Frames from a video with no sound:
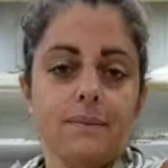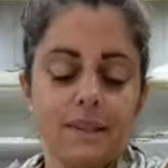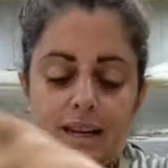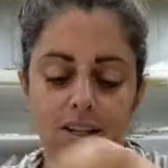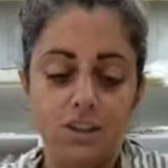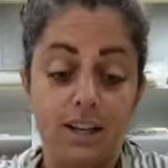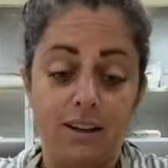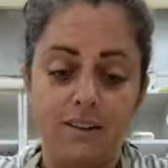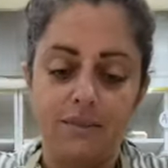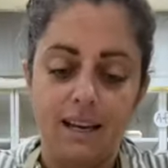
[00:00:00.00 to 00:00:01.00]
Kind of shake
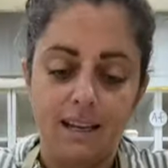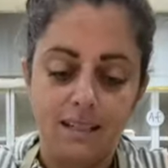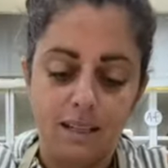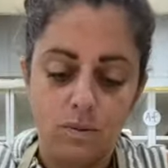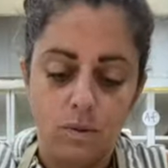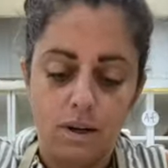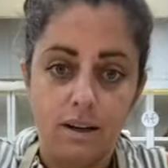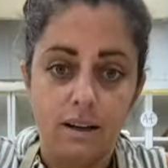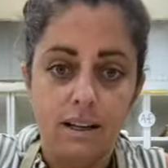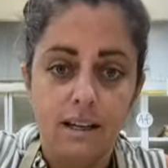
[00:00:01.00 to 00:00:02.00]
off the excess
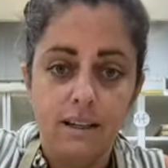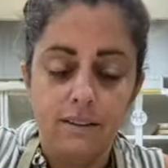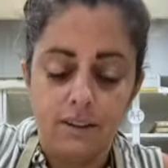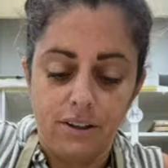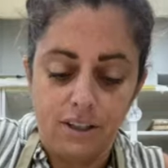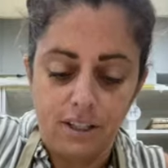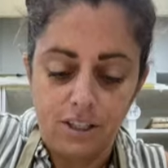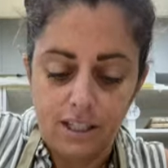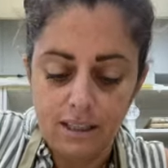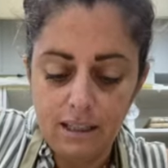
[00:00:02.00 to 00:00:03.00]
water. Then you're going to
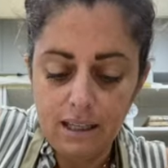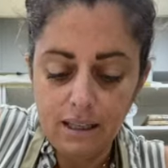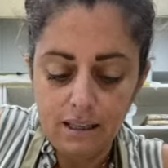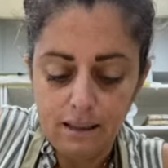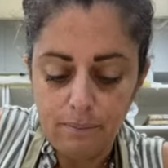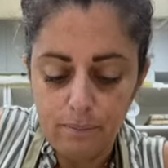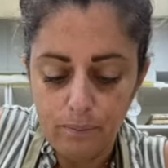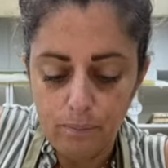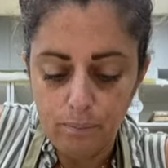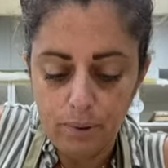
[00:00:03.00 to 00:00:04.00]
gently
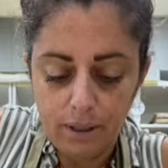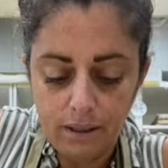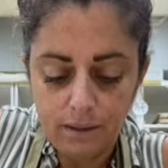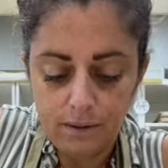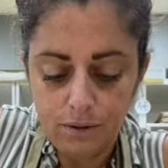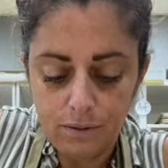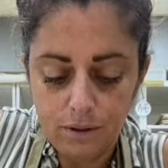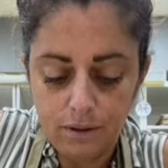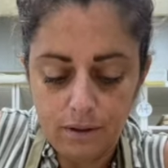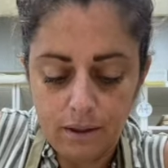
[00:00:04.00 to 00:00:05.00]
put
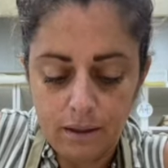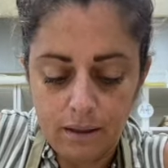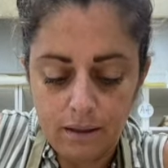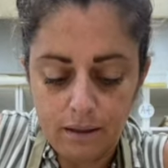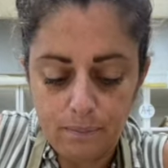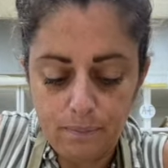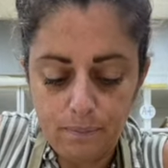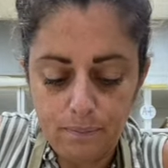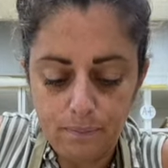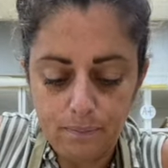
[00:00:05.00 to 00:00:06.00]
the
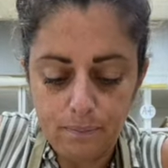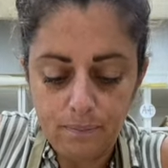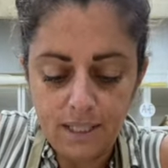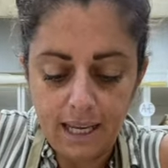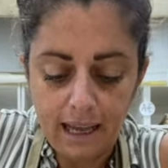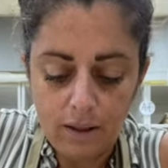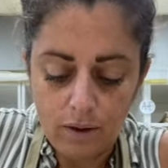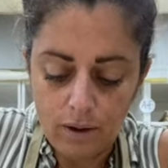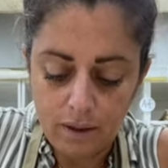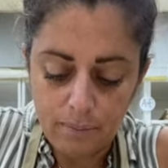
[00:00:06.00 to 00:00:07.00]
decal
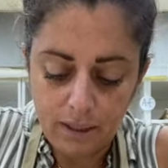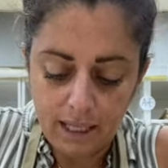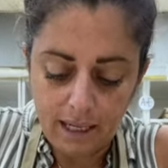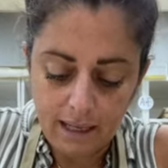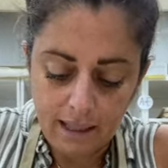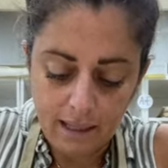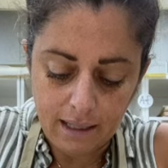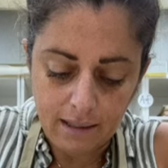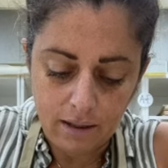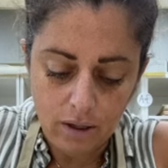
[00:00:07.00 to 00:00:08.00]
on the plate and
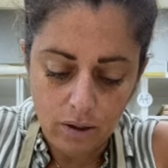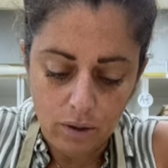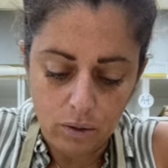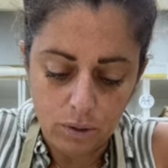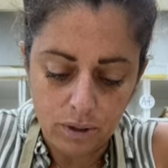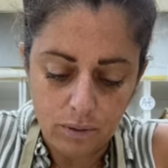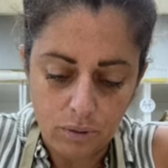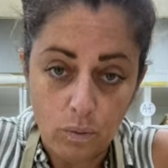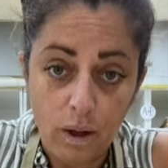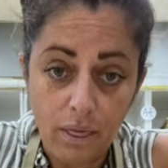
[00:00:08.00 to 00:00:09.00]
then hold it with
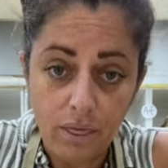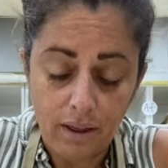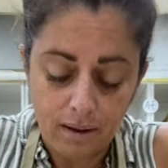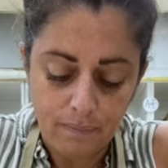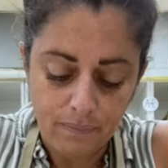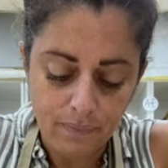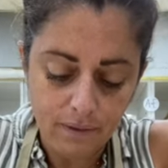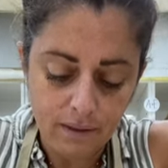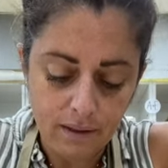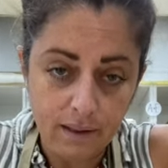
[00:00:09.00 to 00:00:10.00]
one thumb
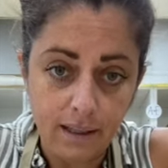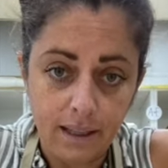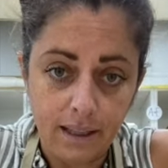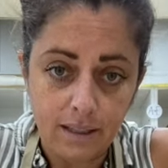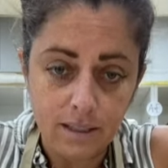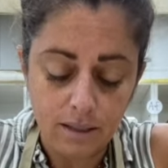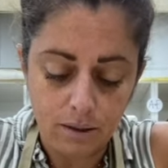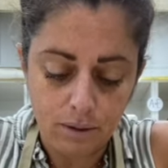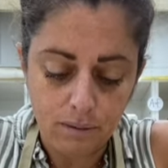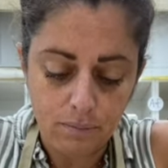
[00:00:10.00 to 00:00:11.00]
and then
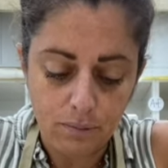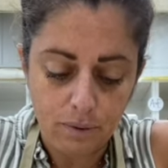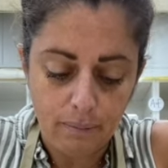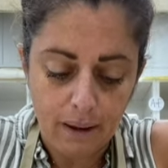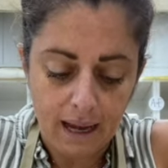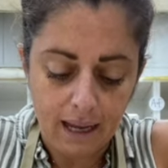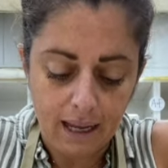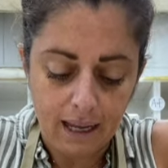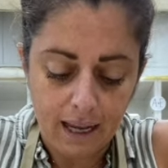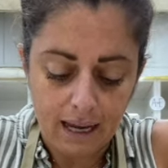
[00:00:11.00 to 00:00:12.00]
slowly pull the
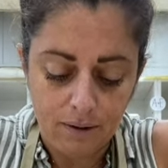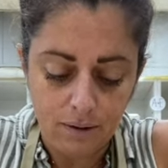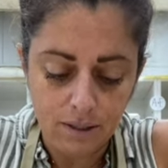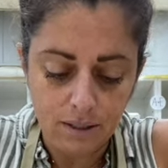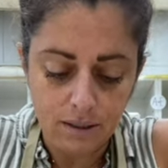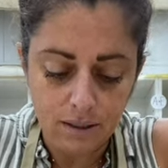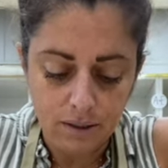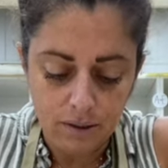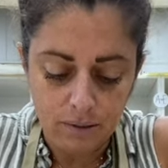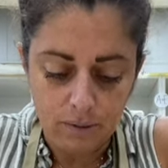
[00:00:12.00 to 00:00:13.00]
backing out
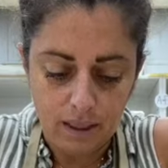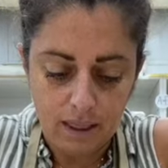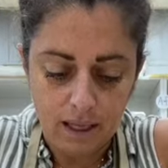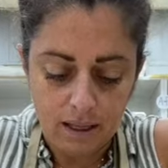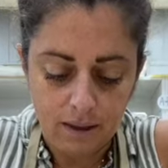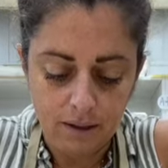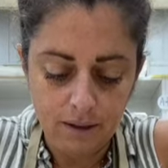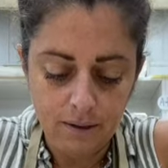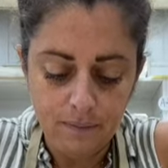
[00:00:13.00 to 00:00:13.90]
with the other.